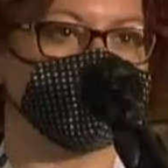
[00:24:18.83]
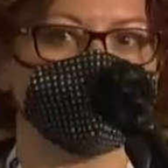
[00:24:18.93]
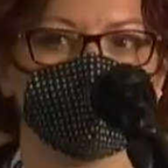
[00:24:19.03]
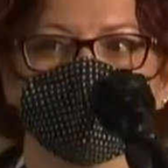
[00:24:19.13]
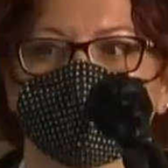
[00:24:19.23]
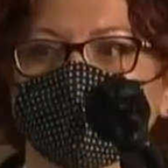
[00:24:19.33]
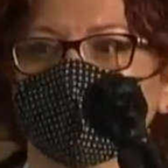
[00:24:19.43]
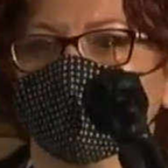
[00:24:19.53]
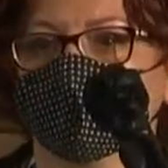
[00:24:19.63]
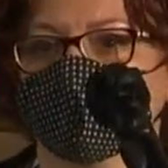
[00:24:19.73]
Alberto
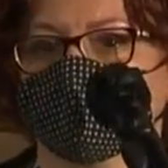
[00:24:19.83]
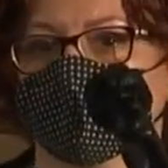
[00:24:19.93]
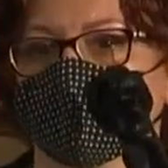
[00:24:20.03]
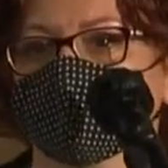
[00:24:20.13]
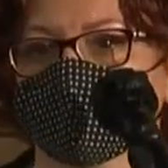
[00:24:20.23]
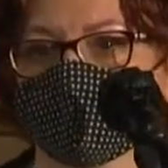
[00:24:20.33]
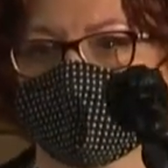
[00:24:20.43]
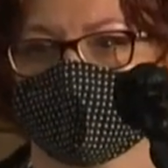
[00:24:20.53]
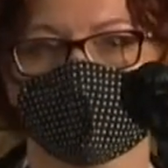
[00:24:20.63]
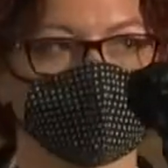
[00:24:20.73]
Magnani,
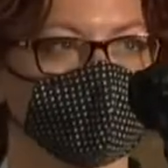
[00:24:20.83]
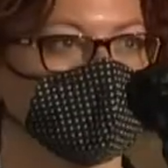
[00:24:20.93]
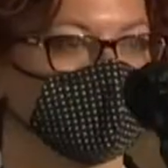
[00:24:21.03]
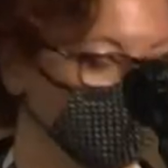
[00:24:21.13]
Sole 24